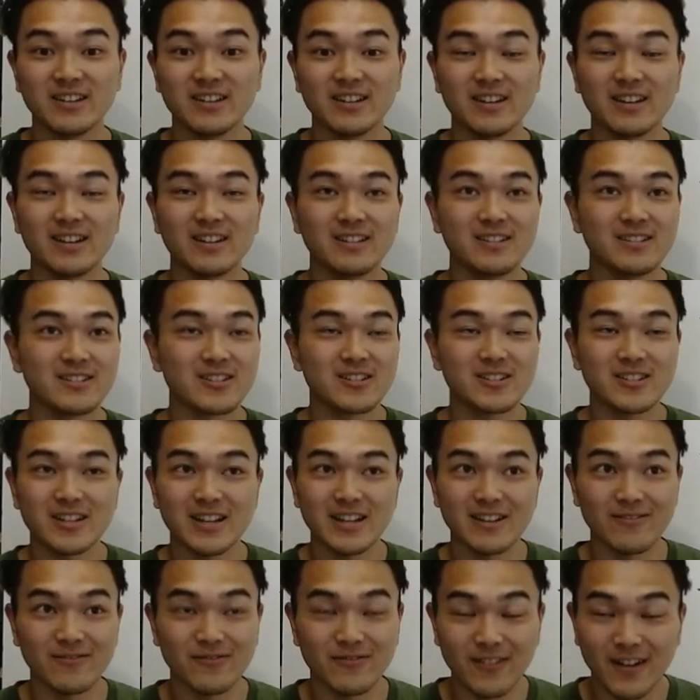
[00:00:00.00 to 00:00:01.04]
and just
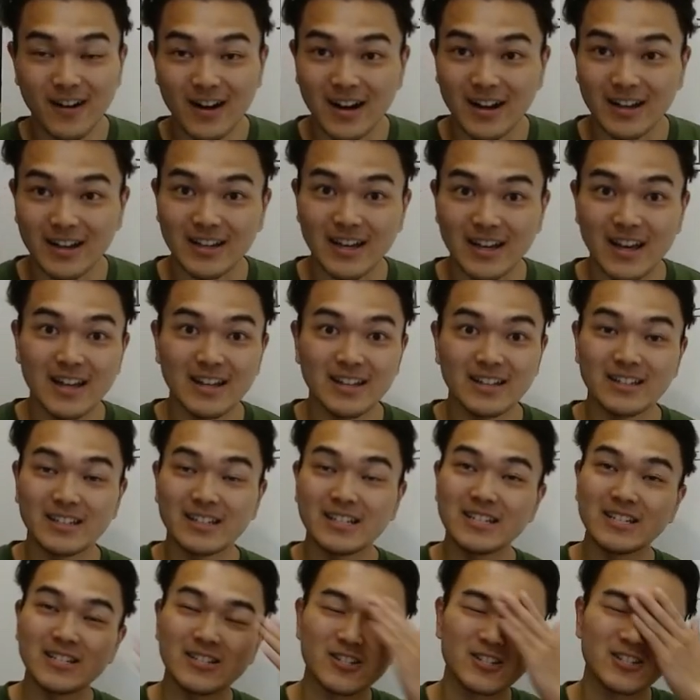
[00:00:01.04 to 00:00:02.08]
like fuck, and
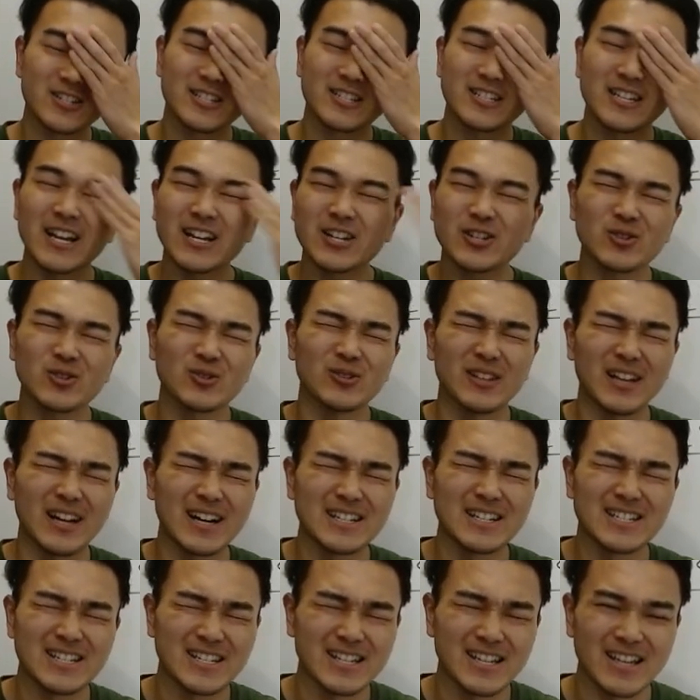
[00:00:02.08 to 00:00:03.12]
he
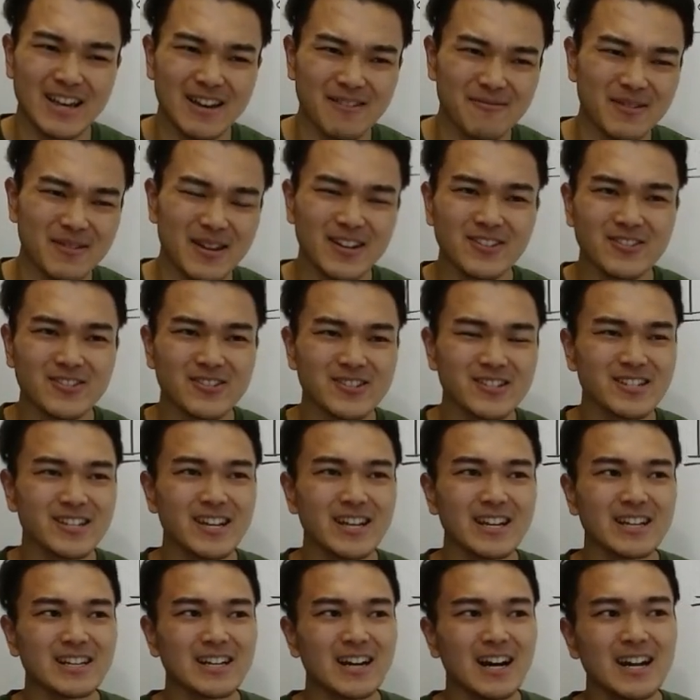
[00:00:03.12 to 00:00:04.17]
sexualizes them, and you're just
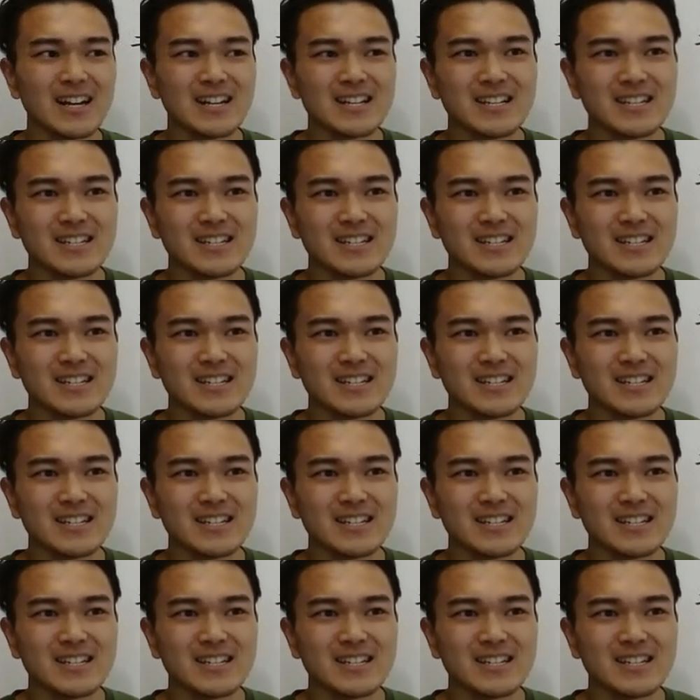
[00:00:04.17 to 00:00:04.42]
like, god